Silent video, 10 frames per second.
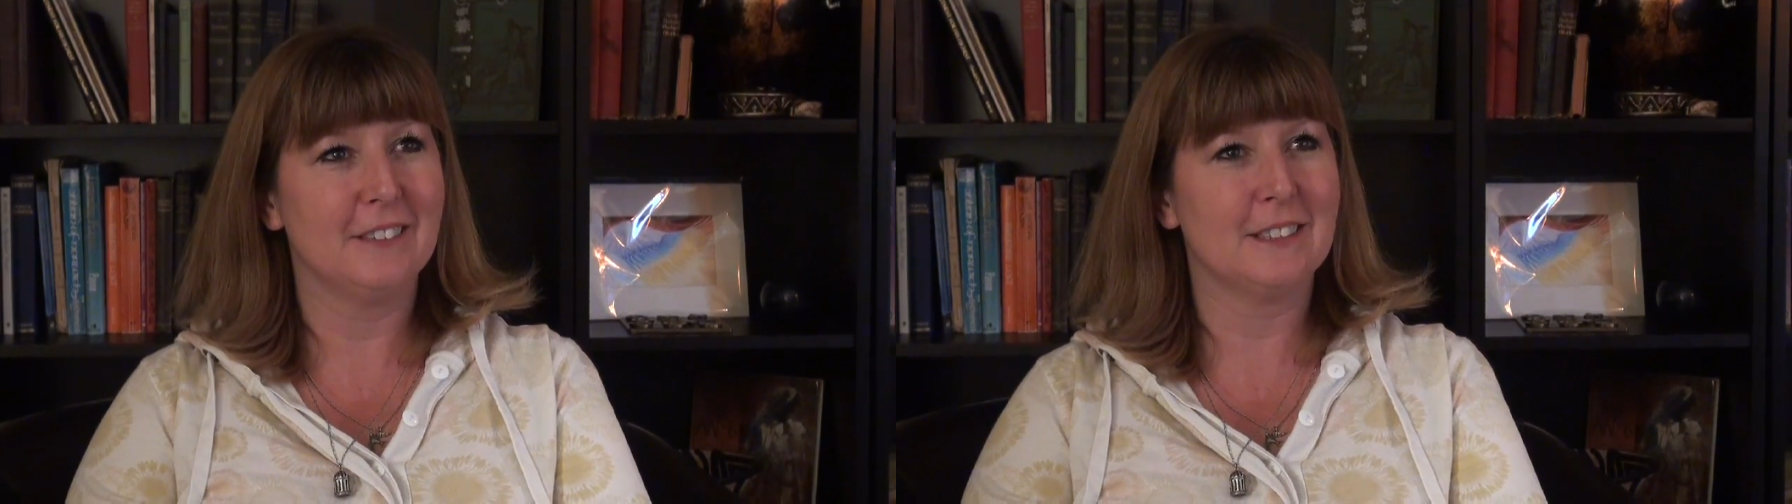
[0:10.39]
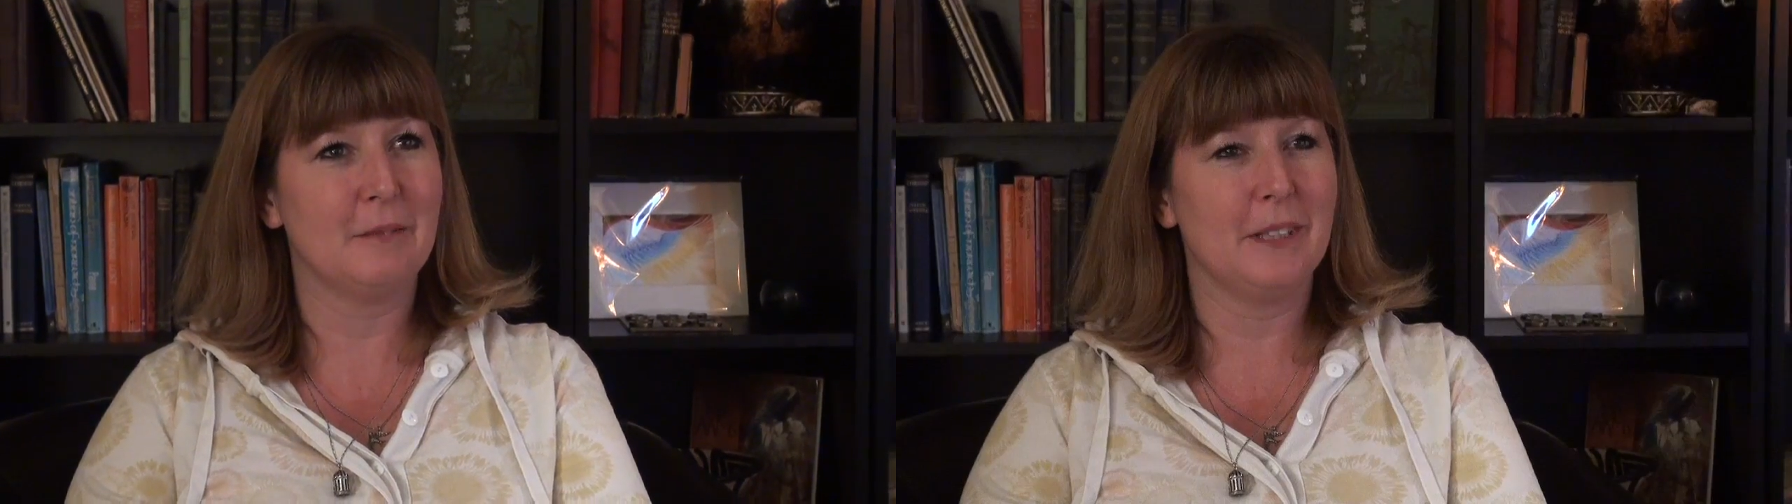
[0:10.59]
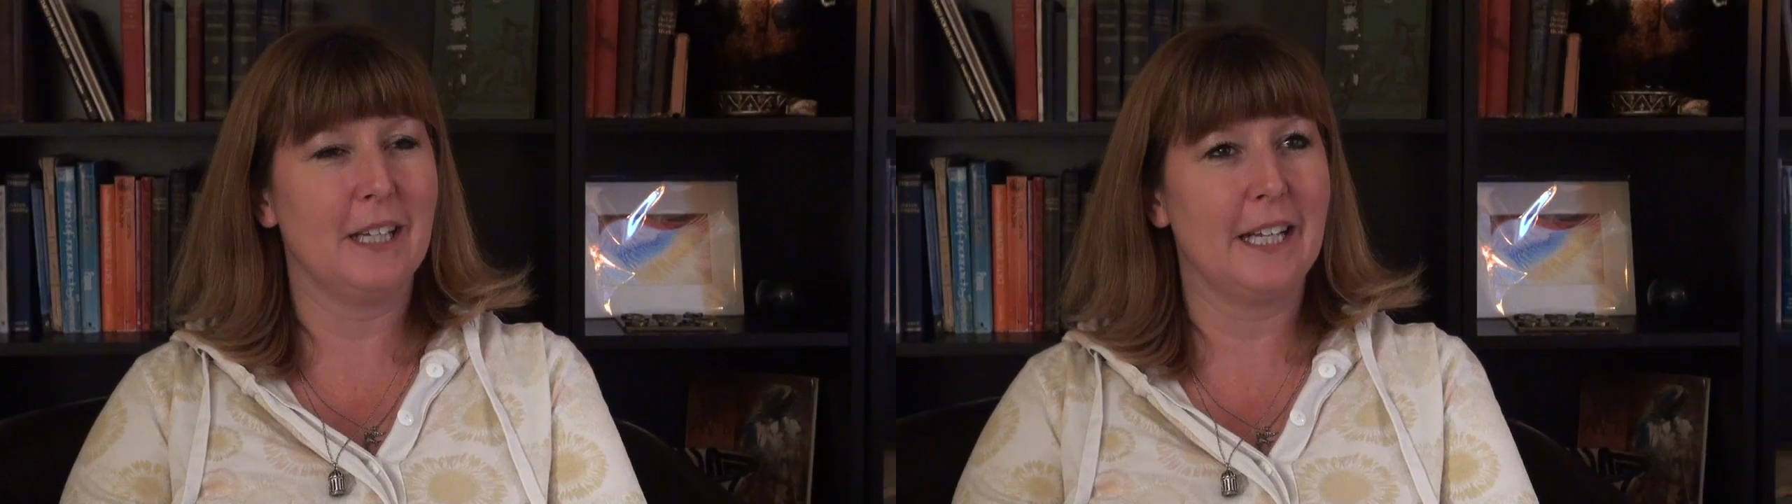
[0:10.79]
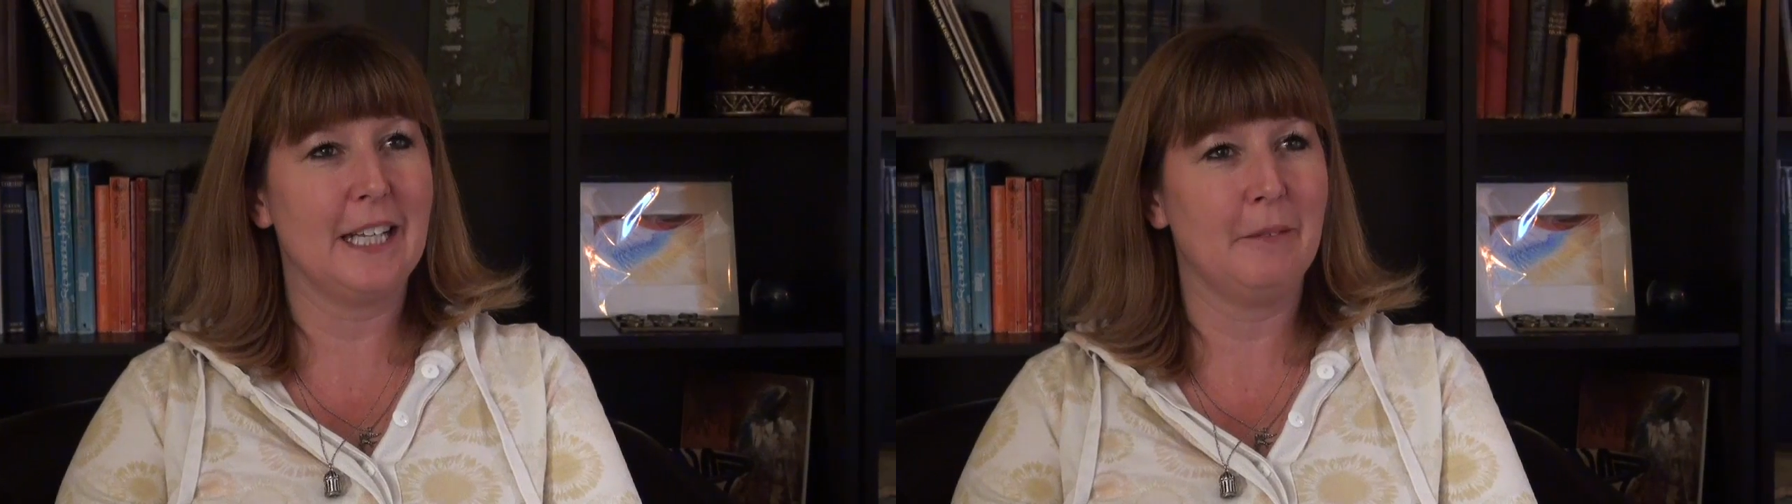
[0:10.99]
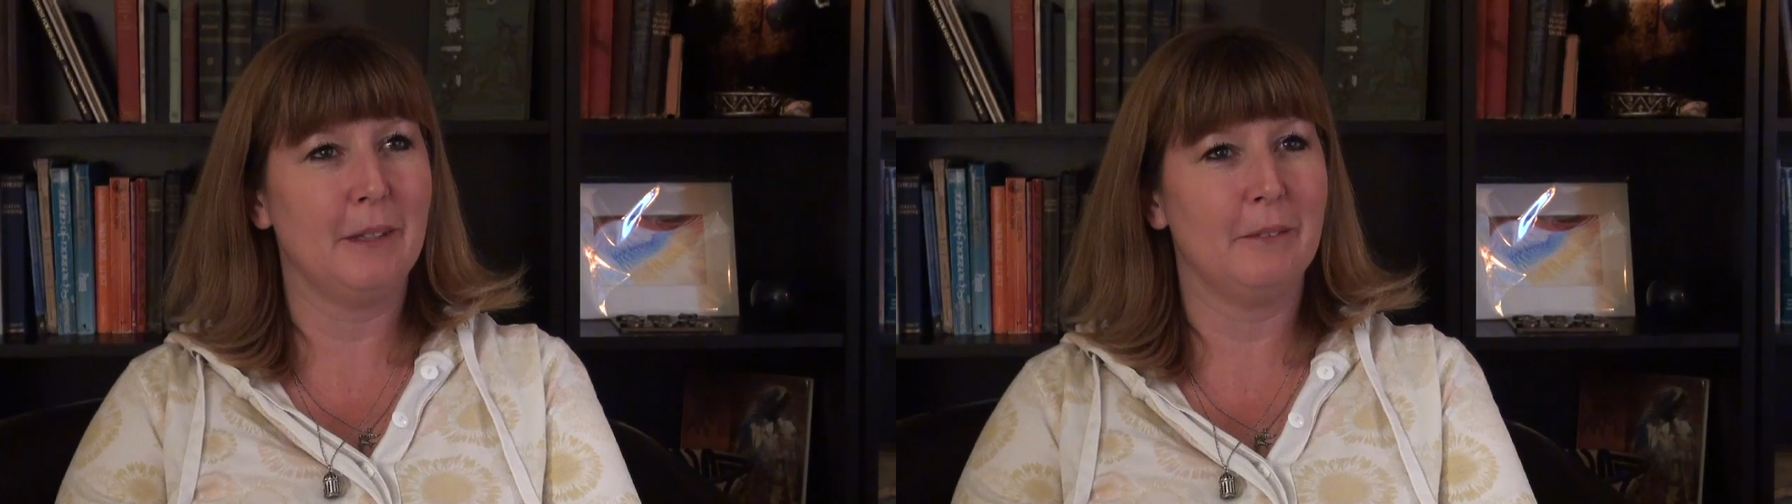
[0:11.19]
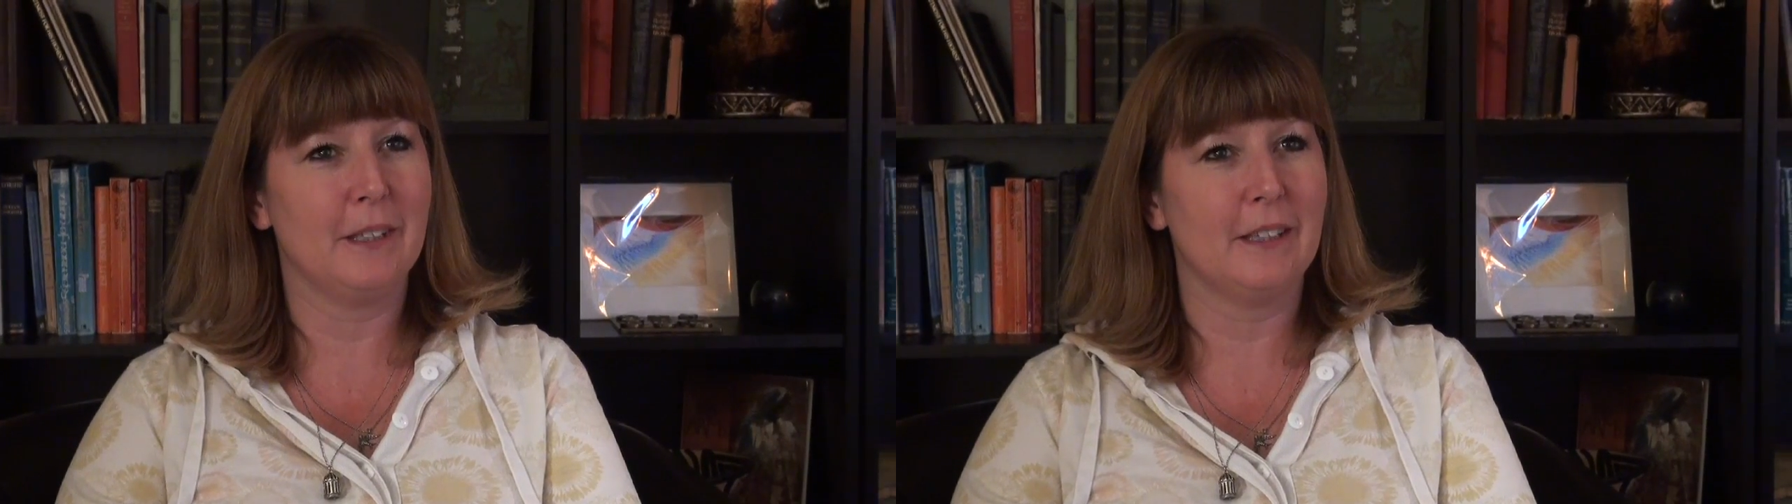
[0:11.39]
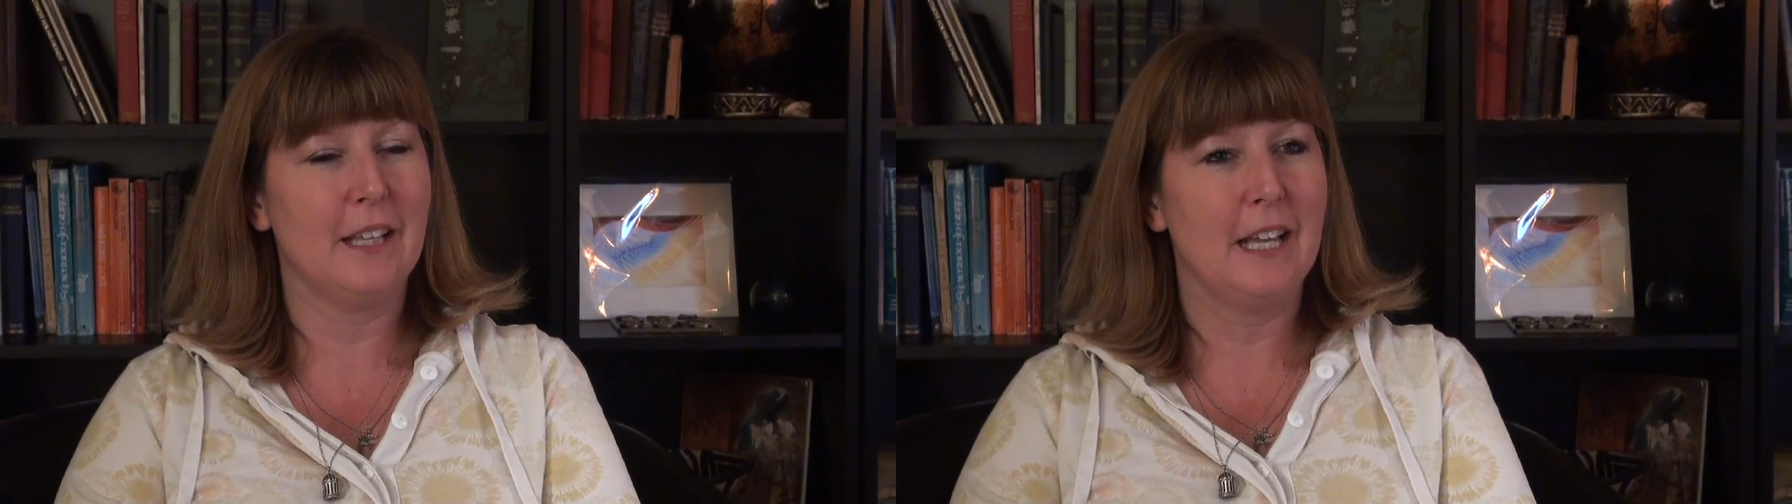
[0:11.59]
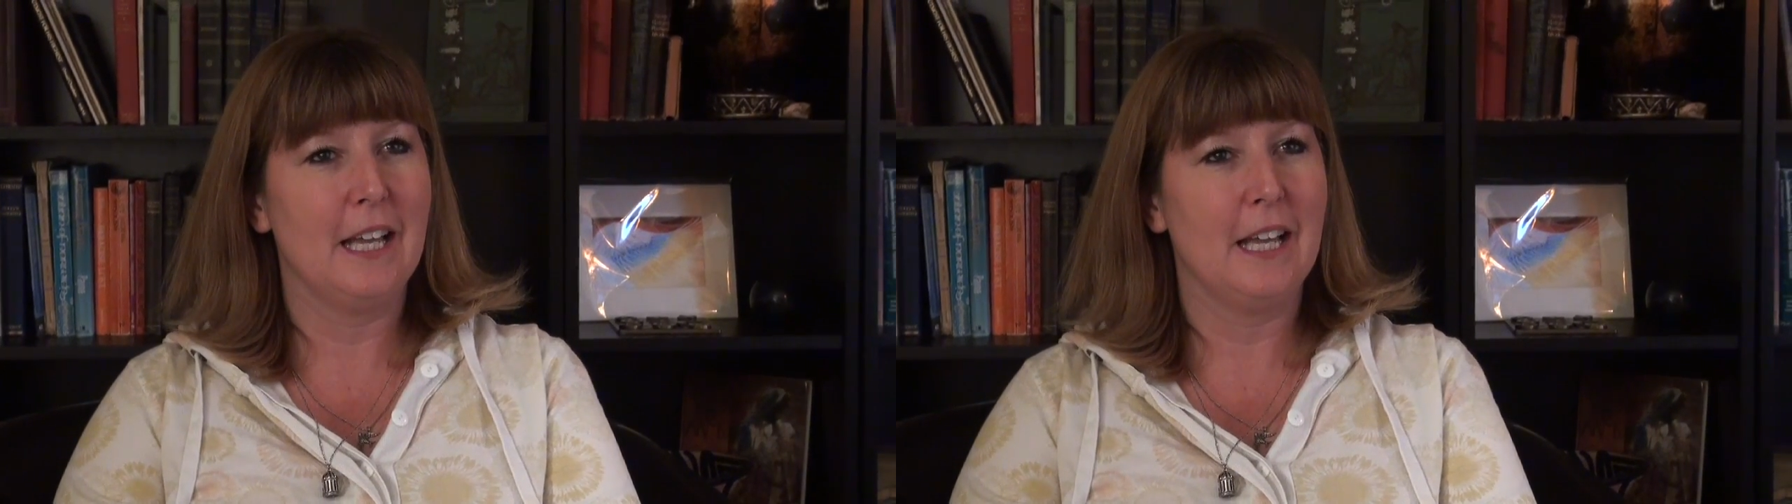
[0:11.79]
was something I came in with